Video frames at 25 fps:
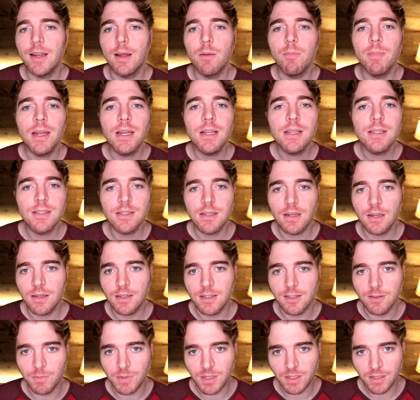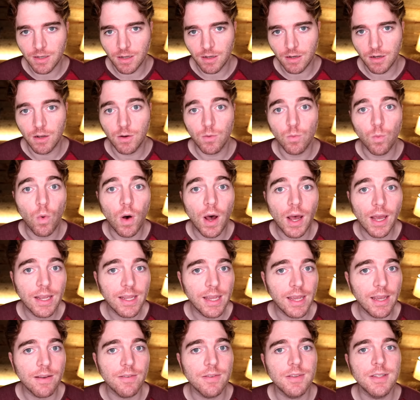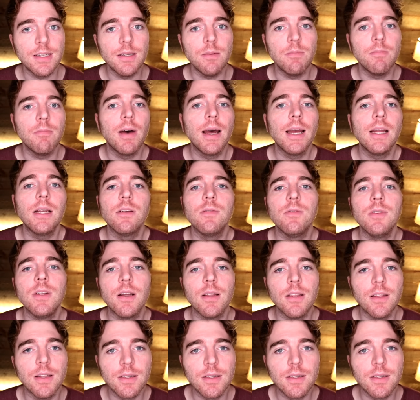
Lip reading: Now, many studies have been done on why KFC might have done